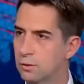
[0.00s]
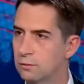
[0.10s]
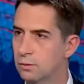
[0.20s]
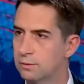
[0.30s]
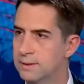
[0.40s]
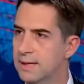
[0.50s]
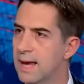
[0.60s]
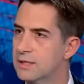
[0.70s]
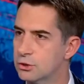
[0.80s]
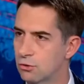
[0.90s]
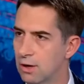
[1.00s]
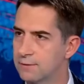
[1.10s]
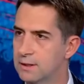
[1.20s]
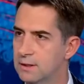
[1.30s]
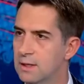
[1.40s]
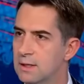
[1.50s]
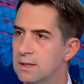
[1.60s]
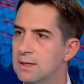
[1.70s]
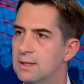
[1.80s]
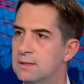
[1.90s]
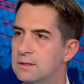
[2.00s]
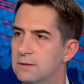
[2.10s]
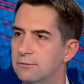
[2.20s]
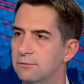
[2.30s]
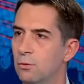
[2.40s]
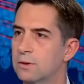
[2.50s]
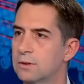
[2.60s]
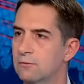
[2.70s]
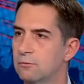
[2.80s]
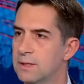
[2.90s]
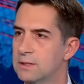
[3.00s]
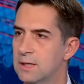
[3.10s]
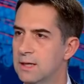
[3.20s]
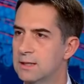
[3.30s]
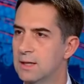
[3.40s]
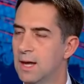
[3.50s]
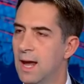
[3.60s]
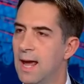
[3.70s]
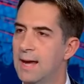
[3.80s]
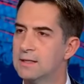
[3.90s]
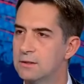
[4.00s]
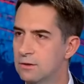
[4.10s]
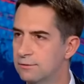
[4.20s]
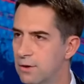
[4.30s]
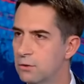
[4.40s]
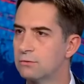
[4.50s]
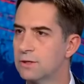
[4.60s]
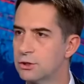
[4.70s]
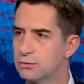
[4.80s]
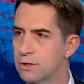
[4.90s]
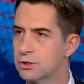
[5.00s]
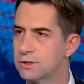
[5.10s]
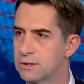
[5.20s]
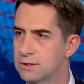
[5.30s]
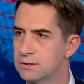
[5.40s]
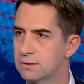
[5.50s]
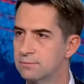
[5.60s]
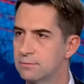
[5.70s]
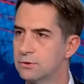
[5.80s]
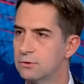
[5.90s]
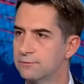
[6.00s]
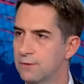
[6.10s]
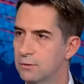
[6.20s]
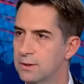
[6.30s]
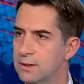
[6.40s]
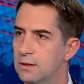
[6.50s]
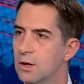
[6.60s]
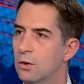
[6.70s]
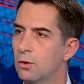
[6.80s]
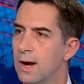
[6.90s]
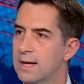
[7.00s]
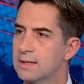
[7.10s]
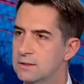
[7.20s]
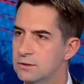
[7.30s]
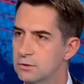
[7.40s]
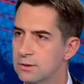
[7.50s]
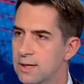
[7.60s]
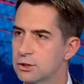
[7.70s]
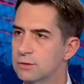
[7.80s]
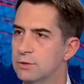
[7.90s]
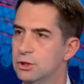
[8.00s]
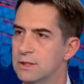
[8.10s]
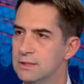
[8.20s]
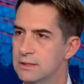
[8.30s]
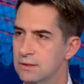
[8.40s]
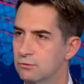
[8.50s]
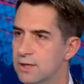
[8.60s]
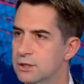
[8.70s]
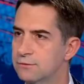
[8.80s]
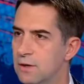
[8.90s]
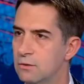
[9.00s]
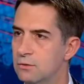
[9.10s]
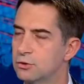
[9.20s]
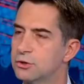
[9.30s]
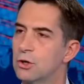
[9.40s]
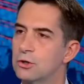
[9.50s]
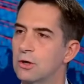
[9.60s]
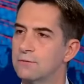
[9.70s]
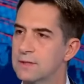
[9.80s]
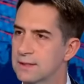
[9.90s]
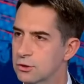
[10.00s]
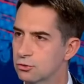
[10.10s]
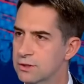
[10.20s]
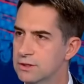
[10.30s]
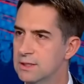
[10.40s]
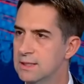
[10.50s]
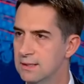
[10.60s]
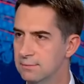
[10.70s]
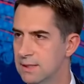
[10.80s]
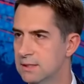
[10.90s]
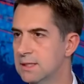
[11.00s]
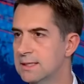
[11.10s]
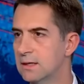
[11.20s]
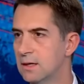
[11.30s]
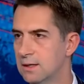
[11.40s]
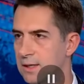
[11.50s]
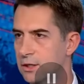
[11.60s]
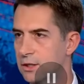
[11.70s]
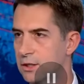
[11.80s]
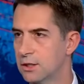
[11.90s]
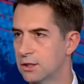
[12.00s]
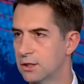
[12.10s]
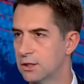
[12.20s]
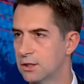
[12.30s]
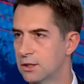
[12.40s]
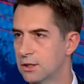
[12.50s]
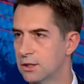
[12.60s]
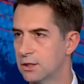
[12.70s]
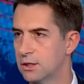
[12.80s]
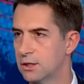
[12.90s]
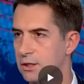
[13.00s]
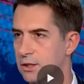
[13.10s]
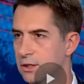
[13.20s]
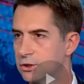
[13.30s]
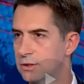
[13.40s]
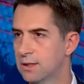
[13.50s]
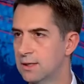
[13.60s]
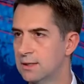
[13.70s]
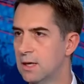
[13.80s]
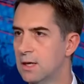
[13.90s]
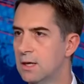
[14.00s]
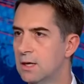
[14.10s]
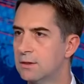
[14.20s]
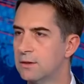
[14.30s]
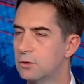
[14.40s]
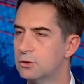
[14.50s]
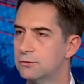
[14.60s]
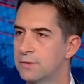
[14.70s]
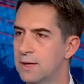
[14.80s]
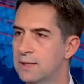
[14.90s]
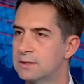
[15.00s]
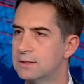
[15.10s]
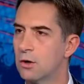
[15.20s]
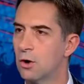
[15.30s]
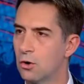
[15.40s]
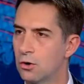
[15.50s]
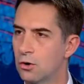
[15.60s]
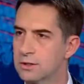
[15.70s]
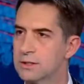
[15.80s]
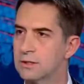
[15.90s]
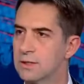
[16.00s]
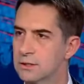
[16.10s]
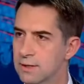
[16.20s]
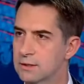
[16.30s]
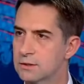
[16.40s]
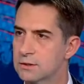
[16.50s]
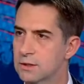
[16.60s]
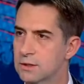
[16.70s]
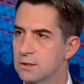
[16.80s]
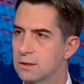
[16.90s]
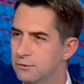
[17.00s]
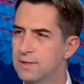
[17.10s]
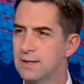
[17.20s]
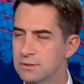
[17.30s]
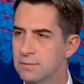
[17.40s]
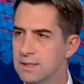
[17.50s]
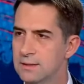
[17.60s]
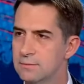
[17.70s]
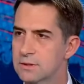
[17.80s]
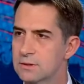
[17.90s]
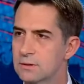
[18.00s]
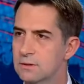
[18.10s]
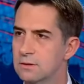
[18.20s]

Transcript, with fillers: would would be catastrophic is if a foreign government say hacked into the voter registration system during voting or hacked into election machines and erased votes or turned off the electricity in a big city on election. That's serious election day. Those are things that are serious threats. A few videos and those active